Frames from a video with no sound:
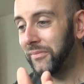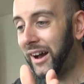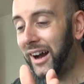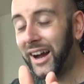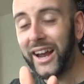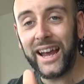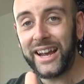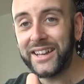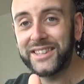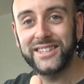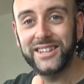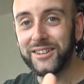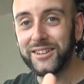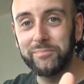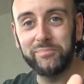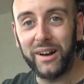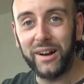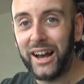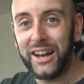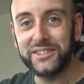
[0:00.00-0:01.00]
I had
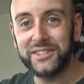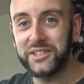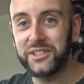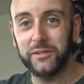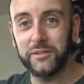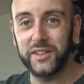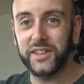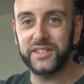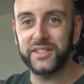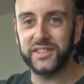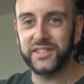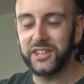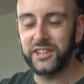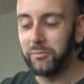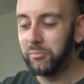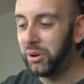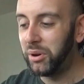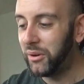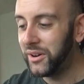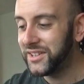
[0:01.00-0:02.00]
to I had to do this at
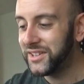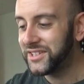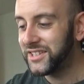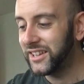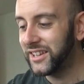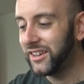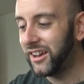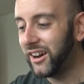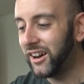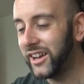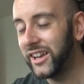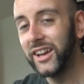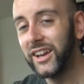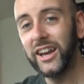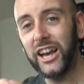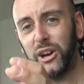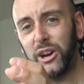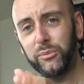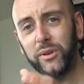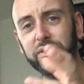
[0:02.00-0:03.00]
some point, didn't I?
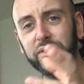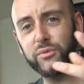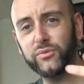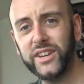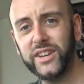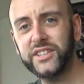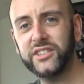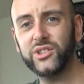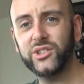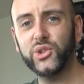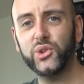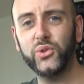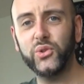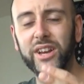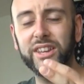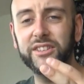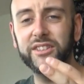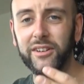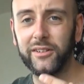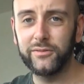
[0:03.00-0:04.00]
And with the recent
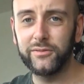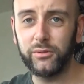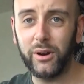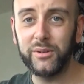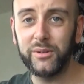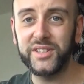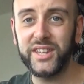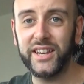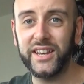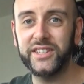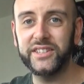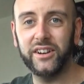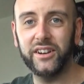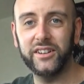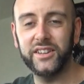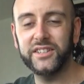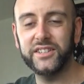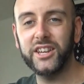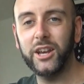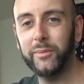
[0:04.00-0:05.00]
trend of rosé
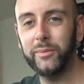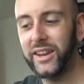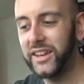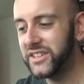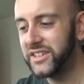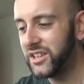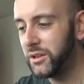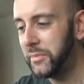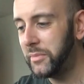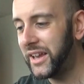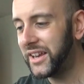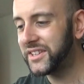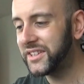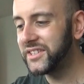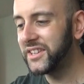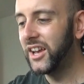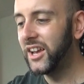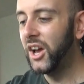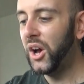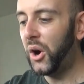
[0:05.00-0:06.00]
ciders coming into the
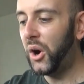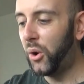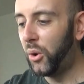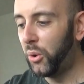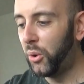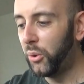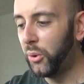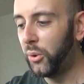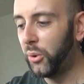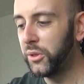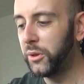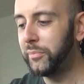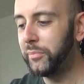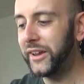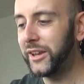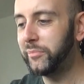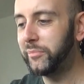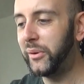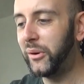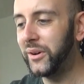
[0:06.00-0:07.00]
mix, all the
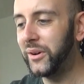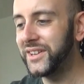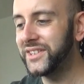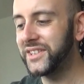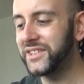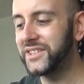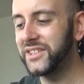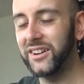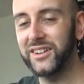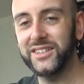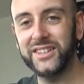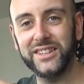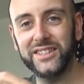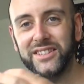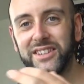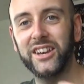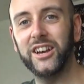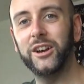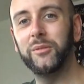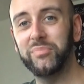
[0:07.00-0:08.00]
big boys are
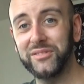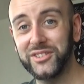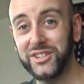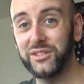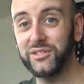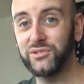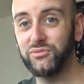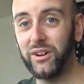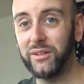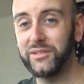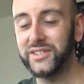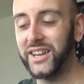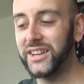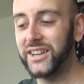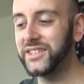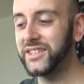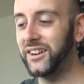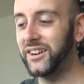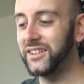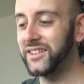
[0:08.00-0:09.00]
starting to produce
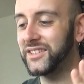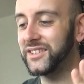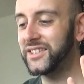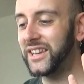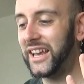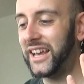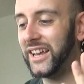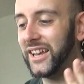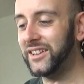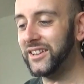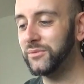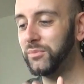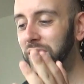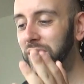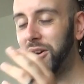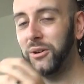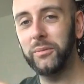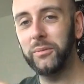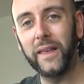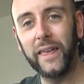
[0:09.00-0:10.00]
rosé ciders, and
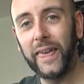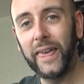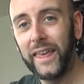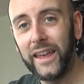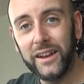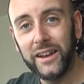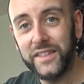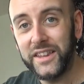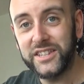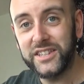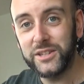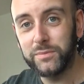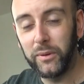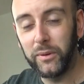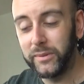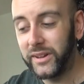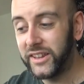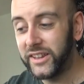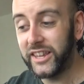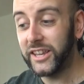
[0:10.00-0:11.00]
well. This is
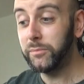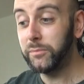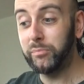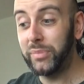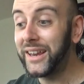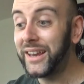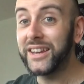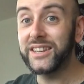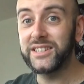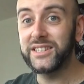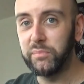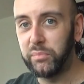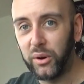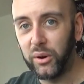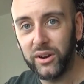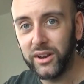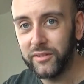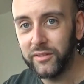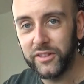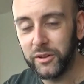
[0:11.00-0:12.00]
probably the biggest
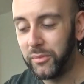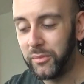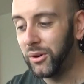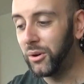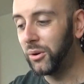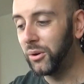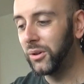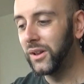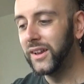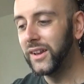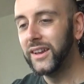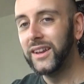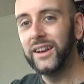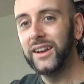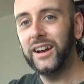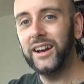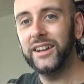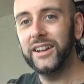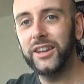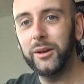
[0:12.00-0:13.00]
boy of them all.
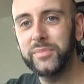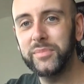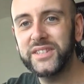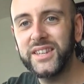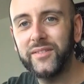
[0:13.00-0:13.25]
Uh, number